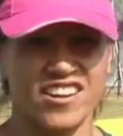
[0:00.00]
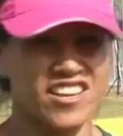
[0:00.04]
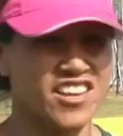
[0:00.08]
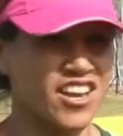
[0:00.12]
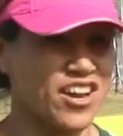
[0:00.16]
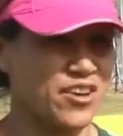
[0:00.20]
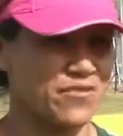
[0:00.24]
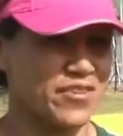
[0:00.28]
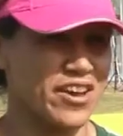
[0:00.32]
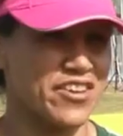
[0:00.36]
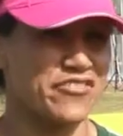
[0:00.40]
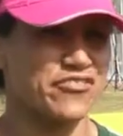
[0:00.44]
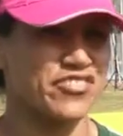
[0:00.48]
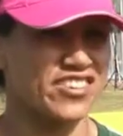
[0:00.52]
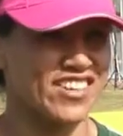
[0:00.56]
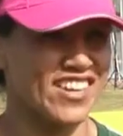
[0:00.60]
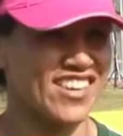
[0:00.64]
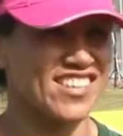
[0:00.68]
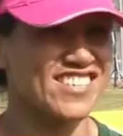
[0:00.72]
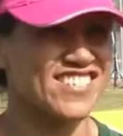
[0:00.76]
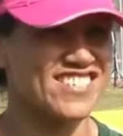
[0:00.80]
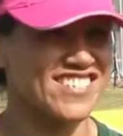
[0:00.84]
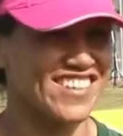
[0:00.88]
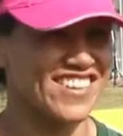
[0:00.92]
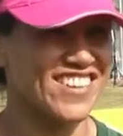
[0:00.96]
Can't wait for
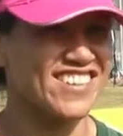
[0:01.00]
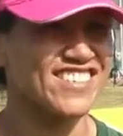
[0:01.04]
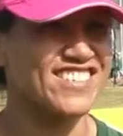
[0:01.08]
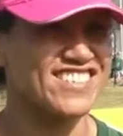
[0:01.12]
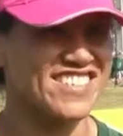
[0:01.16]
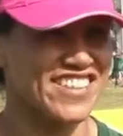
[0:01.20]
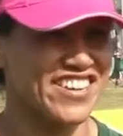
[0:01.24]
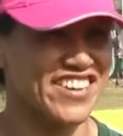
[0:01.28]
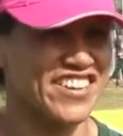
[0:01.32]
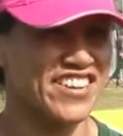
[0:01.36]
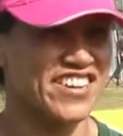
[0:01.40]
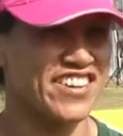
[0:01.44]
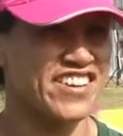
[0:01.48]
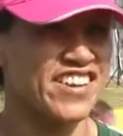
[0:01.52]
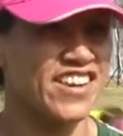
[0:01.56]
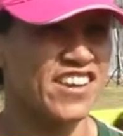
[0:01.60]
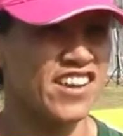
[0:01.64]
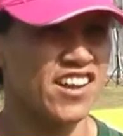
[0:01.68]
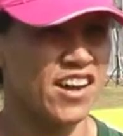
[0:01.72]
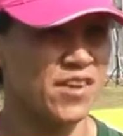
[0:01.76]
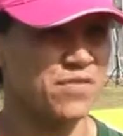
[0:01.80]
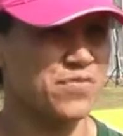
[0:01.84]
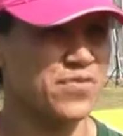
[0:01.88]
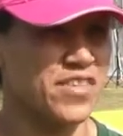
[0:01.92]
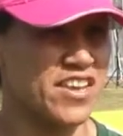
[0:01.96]
next year, so I'm
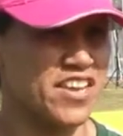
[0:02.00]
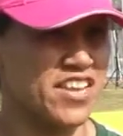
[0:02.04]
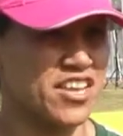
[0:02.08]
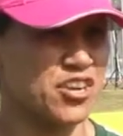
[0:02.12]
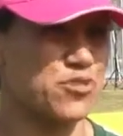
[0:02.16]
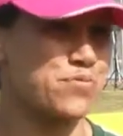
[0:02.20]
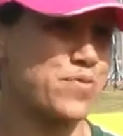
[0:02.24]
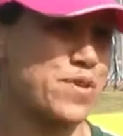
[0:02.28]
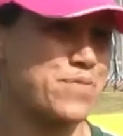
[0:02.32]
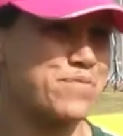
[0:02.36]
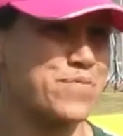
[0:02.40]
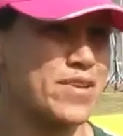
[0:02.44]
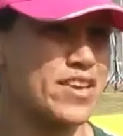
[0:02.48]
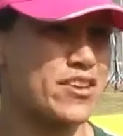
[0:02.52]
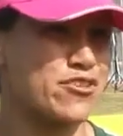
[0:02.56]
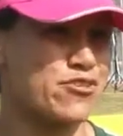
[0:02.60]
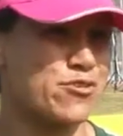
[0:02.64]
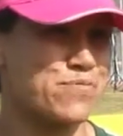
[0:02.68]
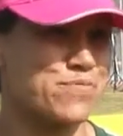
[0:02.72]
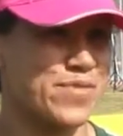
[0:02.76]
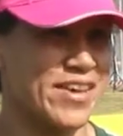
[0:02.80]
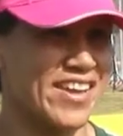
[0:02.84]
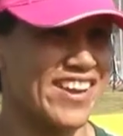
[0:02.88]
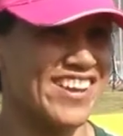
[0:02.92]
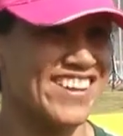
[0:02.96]
thinking it'll be bigger and
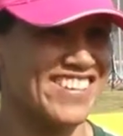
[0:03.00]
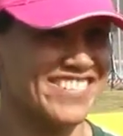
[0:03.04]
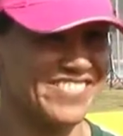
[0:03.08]
better.